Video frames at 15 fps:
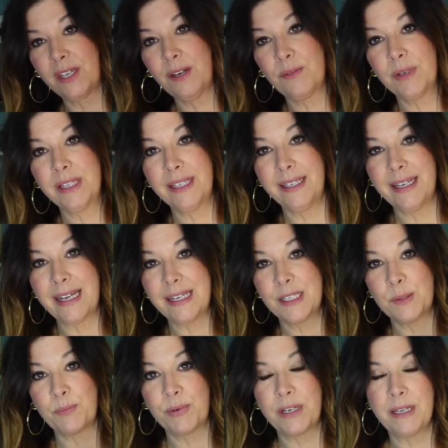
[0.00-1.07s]
got a really
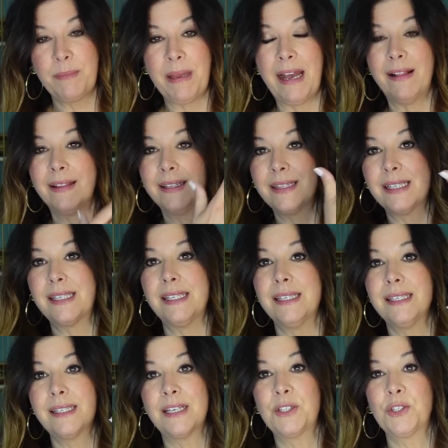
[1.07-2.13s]
nice, pretty palette. This
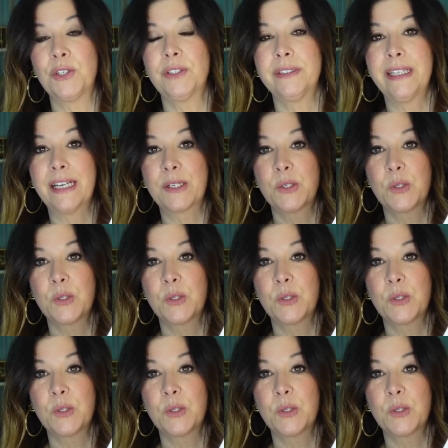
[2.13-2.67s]
is a turtleneck